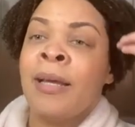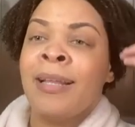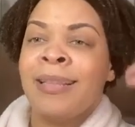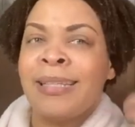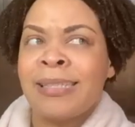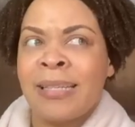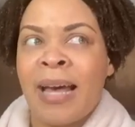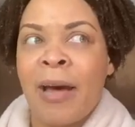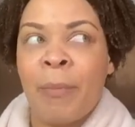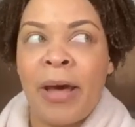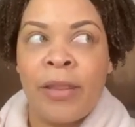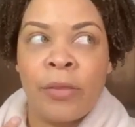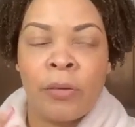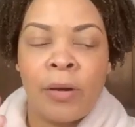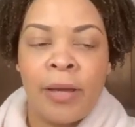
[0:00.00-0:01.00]
this time I
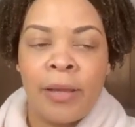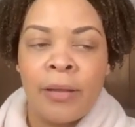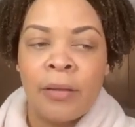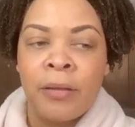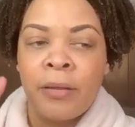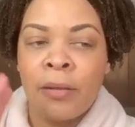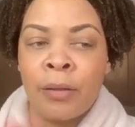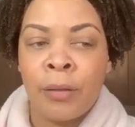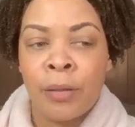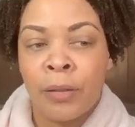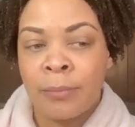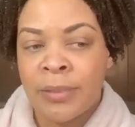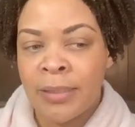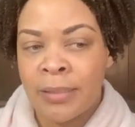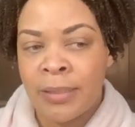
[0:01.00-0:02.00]
thought curl
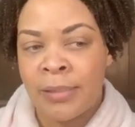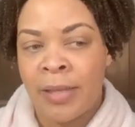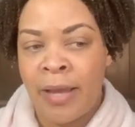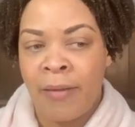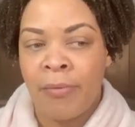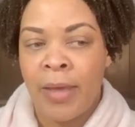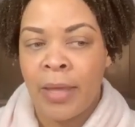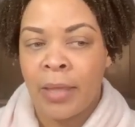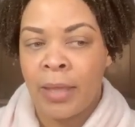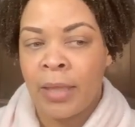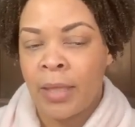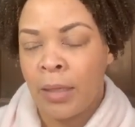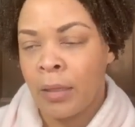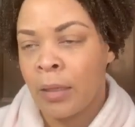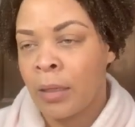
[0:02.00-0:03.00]
mix doesn't have that
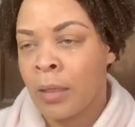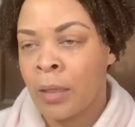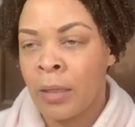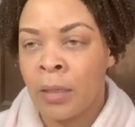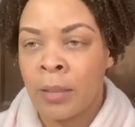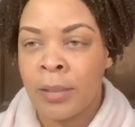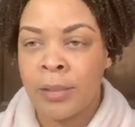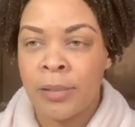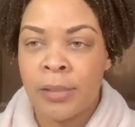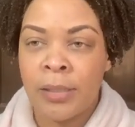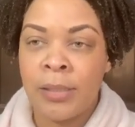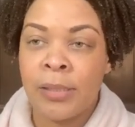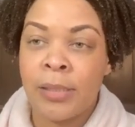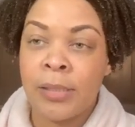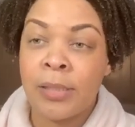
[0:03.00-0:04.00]
thick
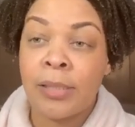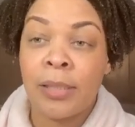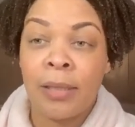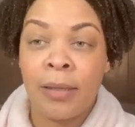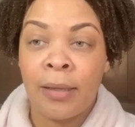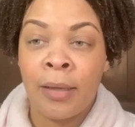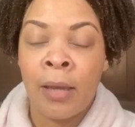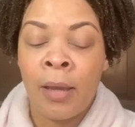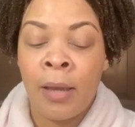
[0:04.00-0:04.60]
consistency,